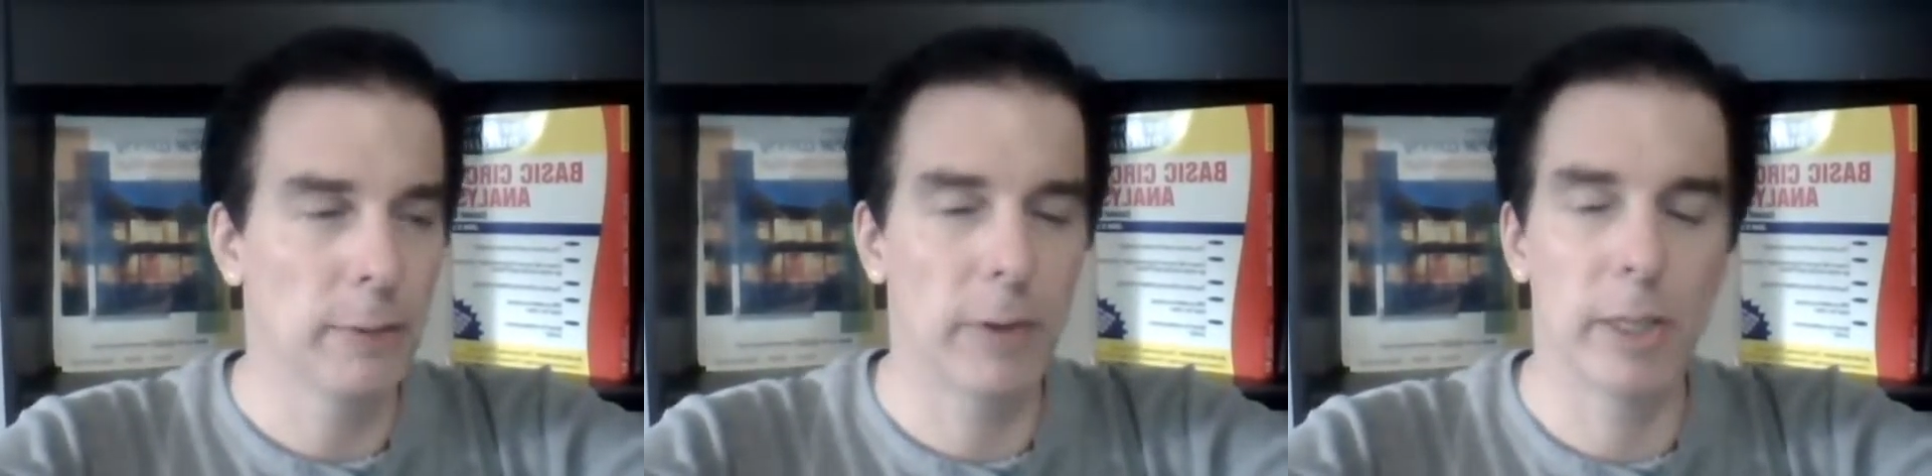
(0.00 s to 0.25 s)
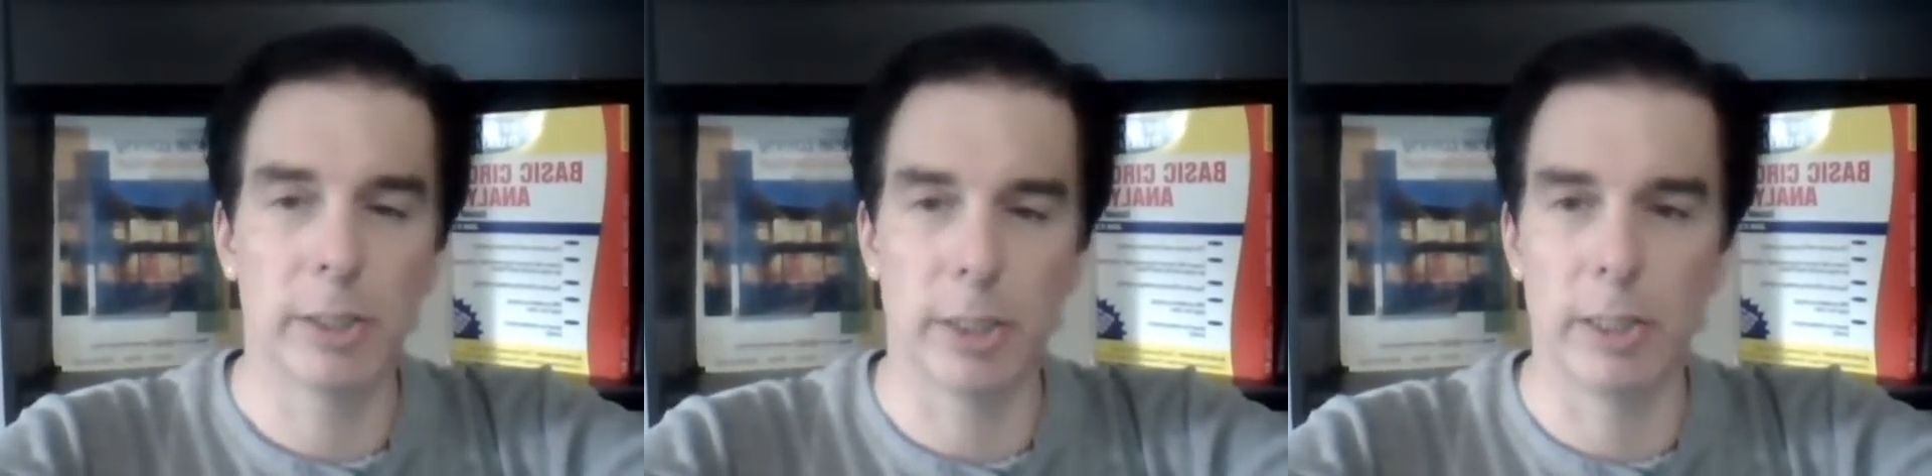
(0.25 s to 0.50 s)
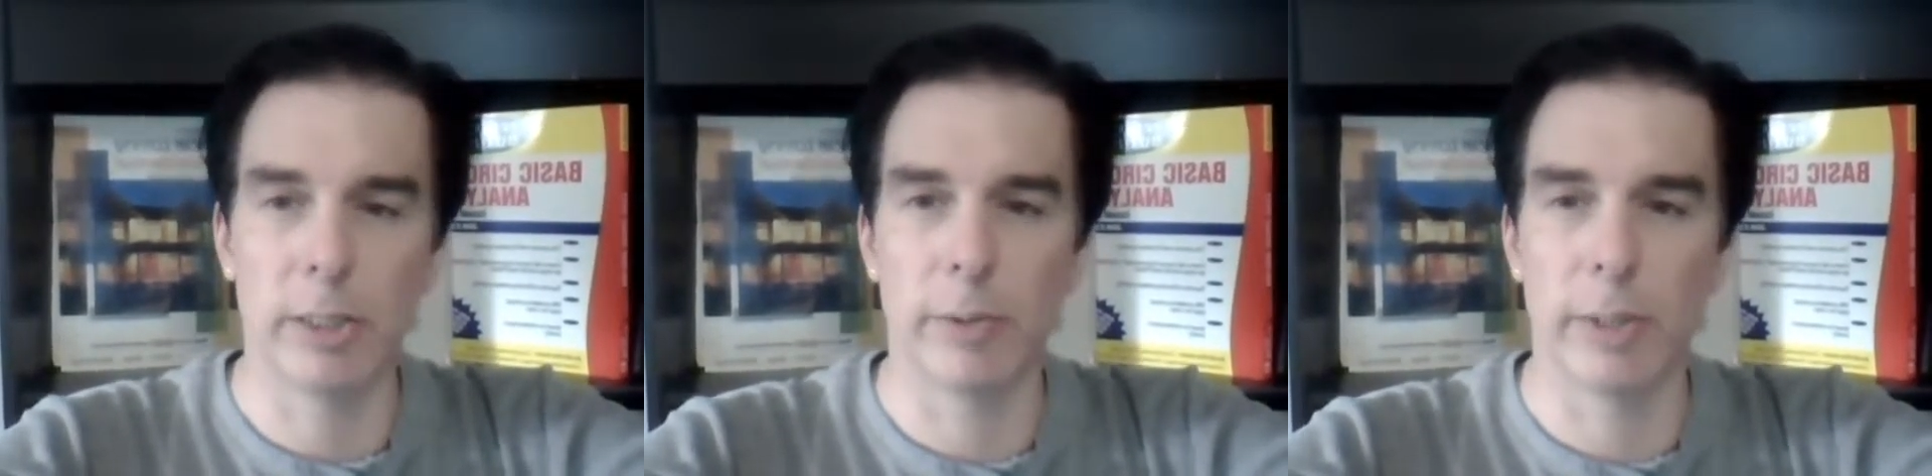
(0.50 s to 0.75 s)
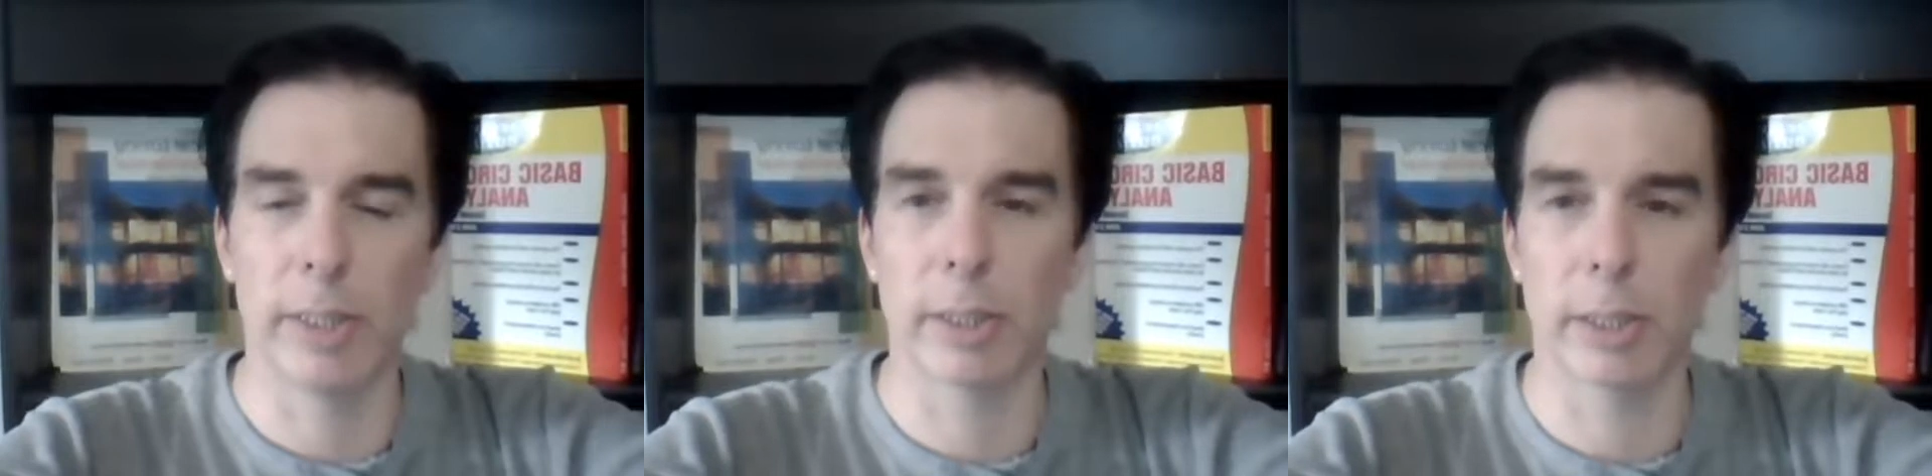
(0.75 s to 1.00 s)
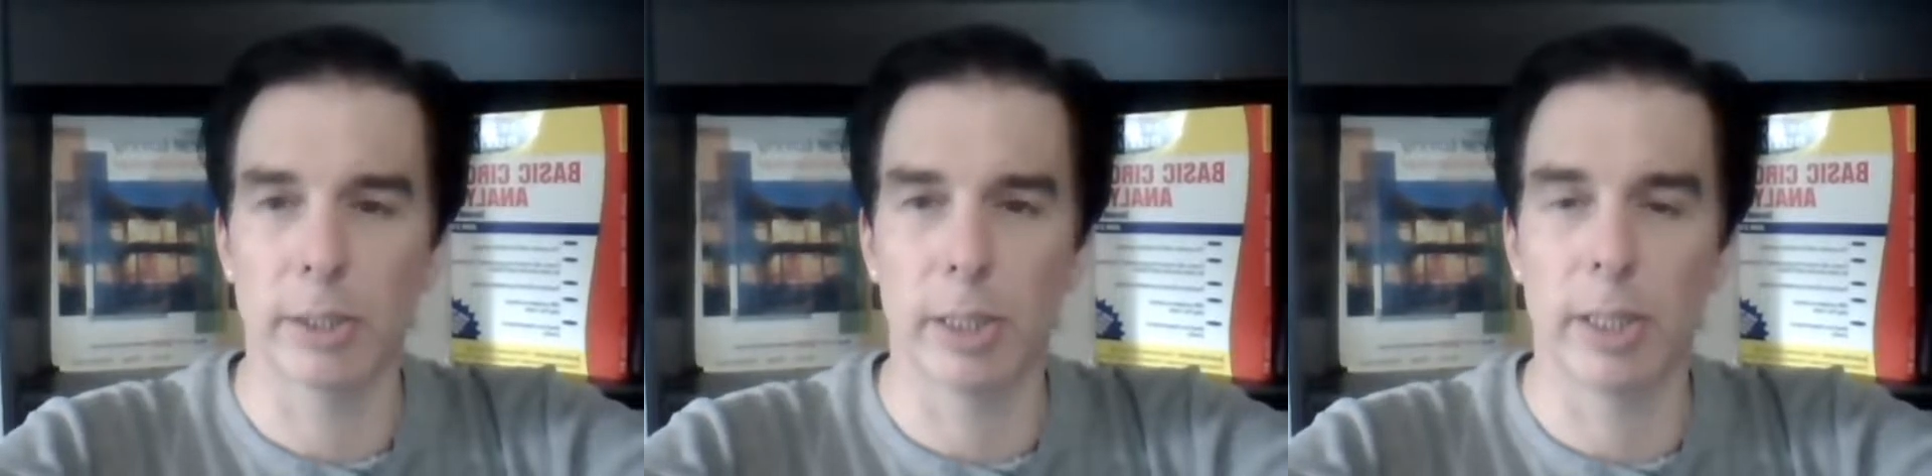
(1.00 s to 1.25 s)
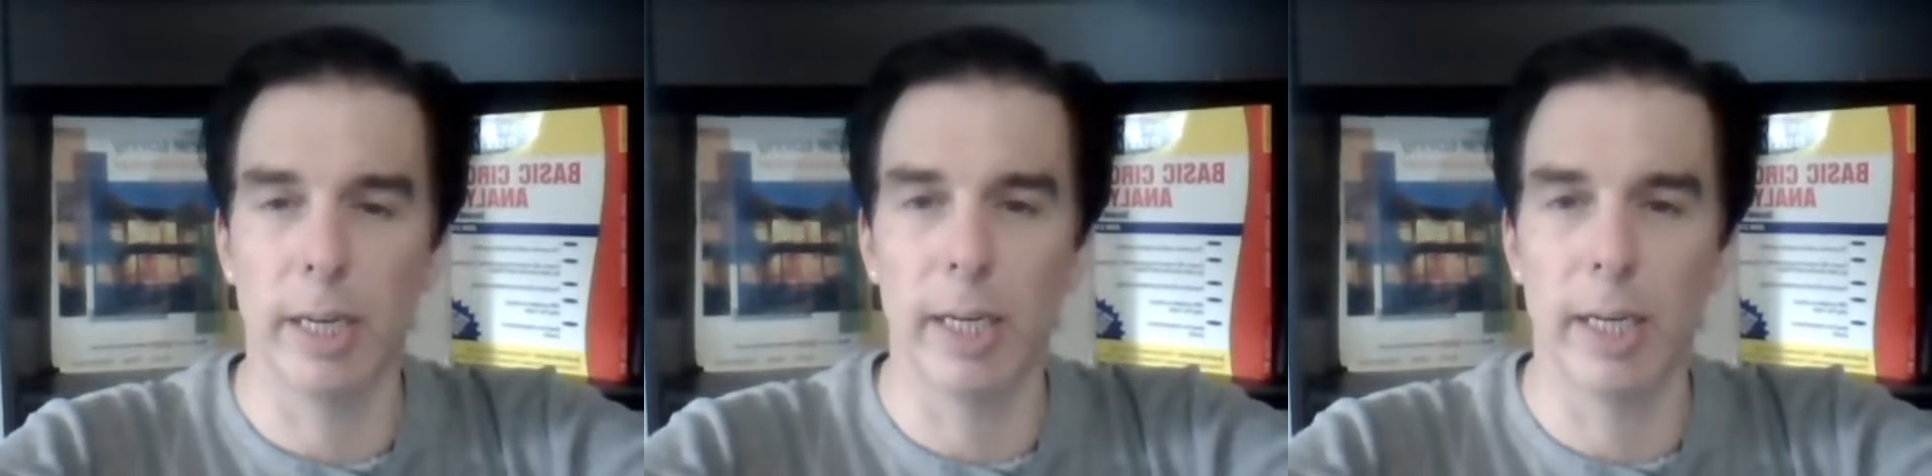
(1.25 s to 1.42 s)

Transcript: far as a good career is concerned,